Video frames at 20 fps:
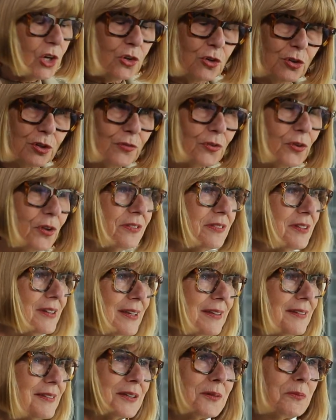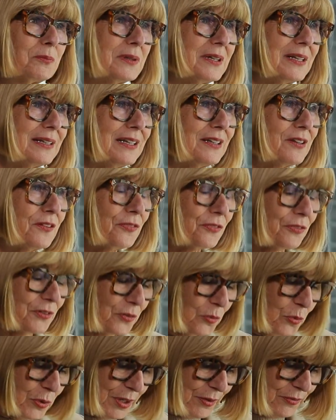Universities, completely
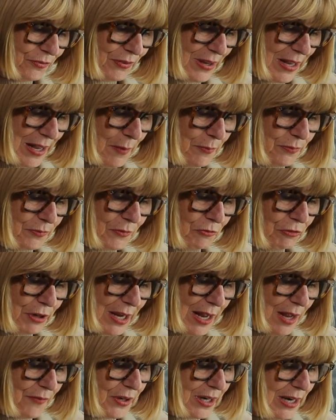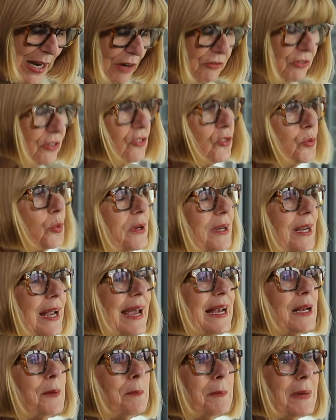different. We've recovered
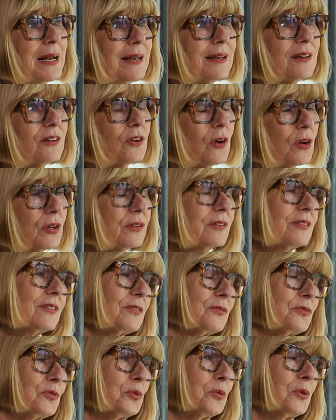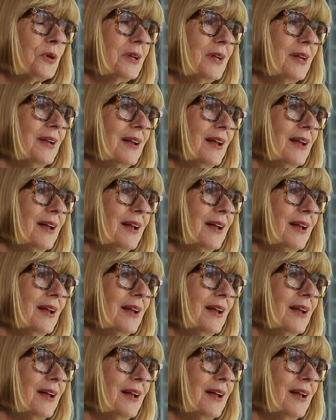$128 million for